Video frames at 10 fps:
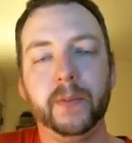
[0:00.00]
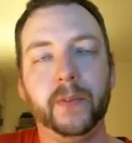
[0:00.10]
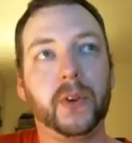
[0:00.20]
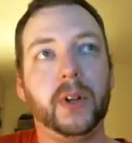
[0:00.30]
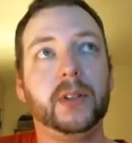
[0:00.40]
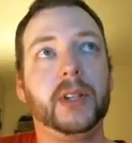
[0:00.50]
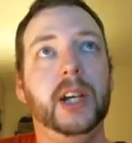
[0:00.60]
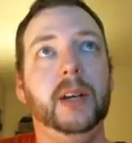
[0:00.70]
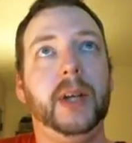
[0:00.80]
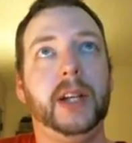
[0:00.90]
For a long
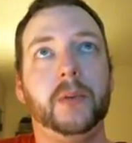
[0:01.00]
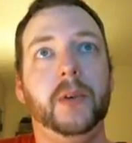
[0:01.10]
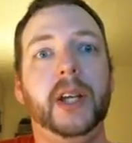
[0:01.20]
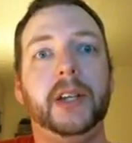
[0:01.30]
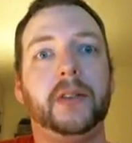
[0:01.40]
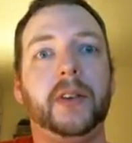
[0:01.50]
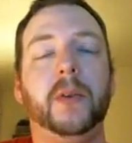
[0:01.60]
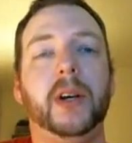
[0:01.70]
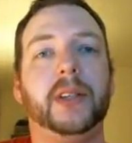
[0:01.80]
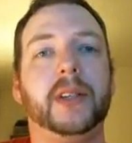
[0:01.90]
time, that's what history
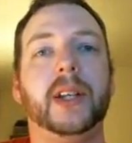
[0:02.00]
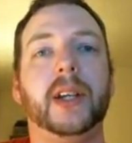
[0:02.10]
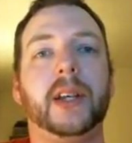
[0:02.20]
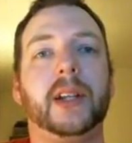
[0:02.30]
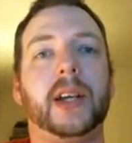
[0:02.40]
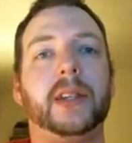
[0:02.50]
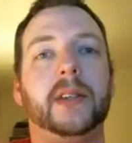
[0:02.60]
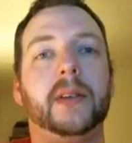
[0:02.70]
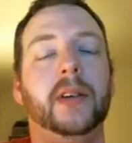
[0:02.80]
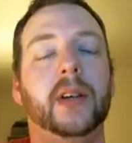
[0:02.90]
was, and I think that's
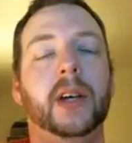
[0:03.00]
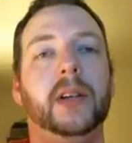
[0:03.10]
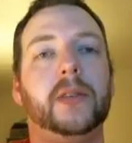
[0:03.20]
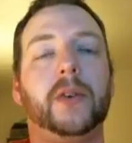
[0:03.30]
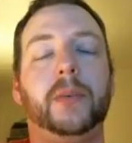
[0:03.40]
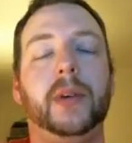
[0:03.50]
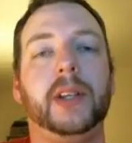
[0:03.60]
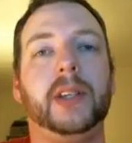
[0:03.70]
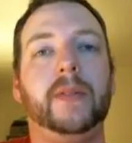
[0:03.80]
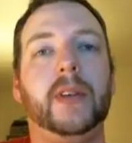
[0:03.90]
the sort of
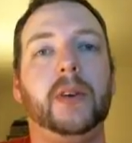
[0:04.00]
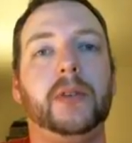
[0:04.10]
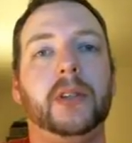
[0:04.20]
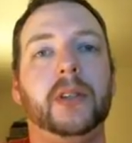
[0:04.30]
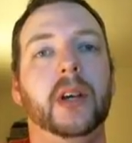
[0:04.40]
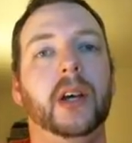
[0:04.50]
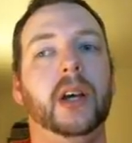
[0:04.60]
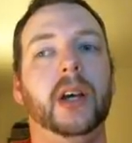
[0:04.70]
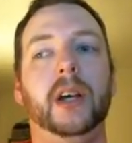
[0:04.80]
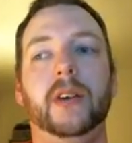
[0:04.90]
preconceived notion
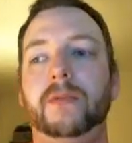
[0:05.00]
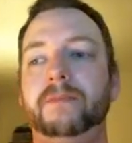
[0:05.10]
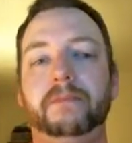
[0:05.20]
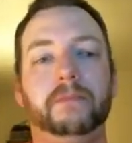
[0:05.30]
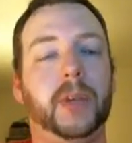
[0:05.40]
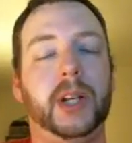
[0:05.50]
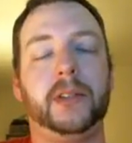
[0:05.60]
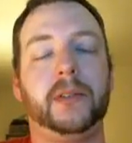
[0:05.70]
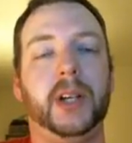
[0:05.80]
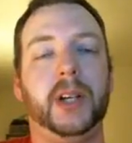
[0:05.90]
of what
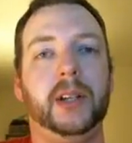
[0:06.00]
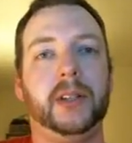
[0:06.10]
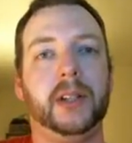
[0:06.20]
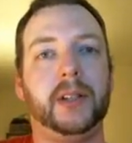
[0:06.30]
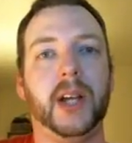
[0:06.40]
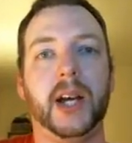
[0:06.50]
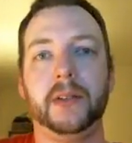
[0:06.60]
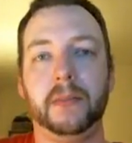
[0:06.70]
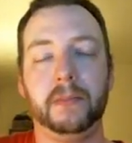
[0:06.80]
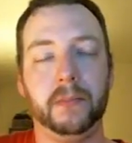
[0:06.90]
history is. It's not
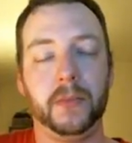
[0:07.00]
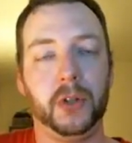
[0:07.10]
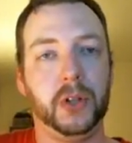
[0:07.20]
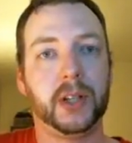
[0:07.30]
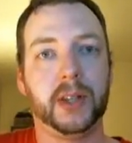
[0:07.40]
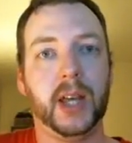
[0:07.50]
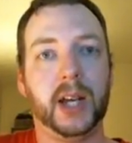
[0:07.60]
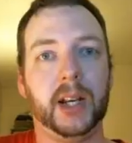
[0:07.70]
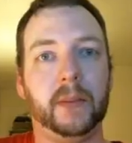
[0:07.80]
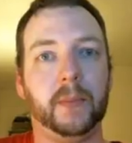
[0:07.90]
just
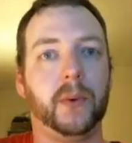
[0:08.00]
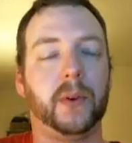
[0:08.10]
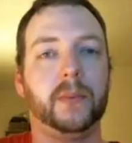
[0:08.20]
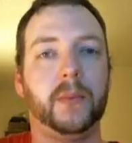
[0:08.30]
that anymore.